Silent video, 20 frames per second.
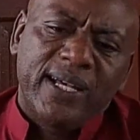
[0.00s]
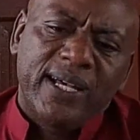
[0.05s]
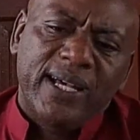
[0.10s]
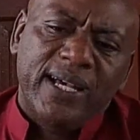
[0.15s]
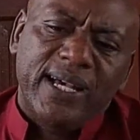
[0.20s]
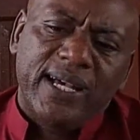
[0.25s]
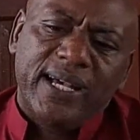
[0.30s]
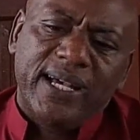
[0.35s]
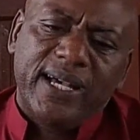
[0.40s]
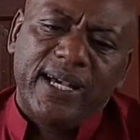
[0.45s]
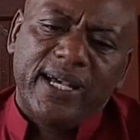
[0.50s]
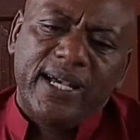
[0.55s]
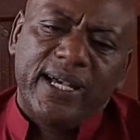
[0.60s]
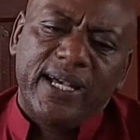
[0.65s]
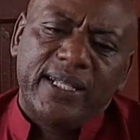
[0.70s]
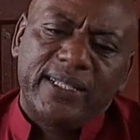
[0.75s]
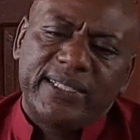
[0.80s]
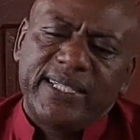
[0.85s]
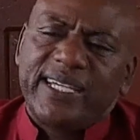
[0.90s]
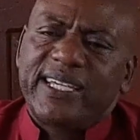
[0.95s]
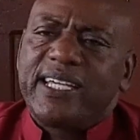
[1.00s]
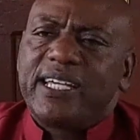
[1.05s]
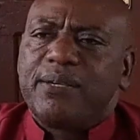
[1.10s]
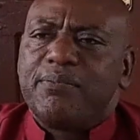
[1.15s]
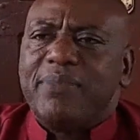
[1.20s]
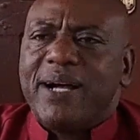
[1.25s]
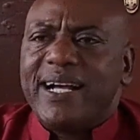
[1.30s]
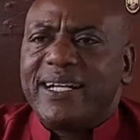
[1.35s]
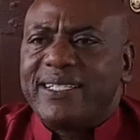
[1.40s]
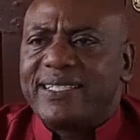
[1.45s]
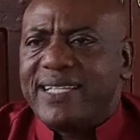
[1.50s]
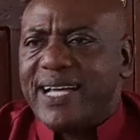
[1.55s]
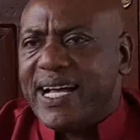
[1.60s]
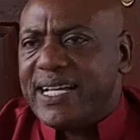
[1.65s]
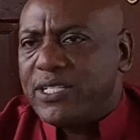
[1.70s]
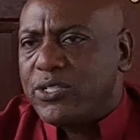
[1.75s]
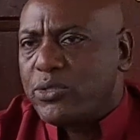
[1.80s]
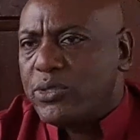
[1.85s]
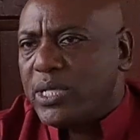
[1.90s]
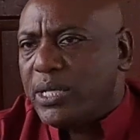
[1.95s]
uh, taking back
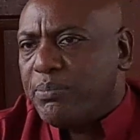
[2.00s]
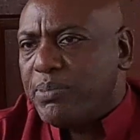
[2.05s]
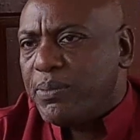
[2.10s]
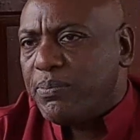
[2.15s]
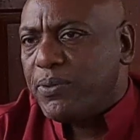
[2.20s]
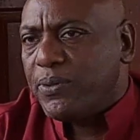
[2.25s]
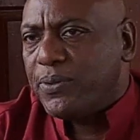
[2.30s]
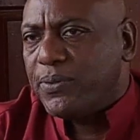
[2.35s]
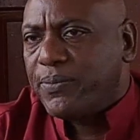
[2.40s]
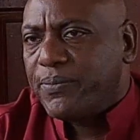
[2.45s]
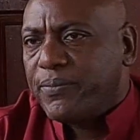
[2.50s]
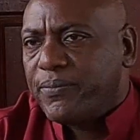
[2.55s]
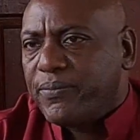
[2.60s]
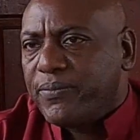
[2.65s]
church to the people,